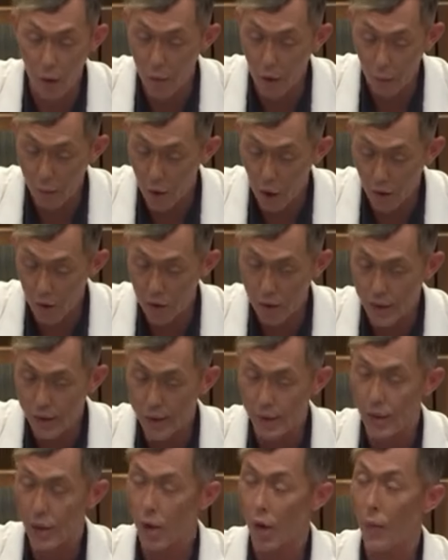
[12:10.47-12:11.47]
No other partners
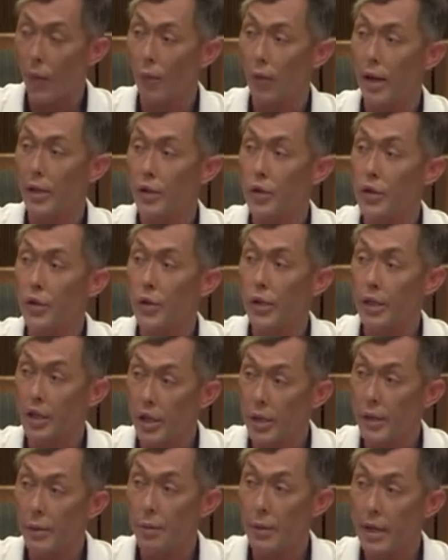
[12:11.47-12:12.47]
listed on the registry,
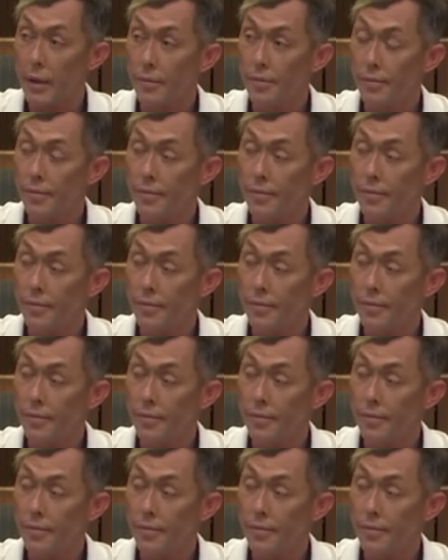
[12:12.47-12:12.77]
just me.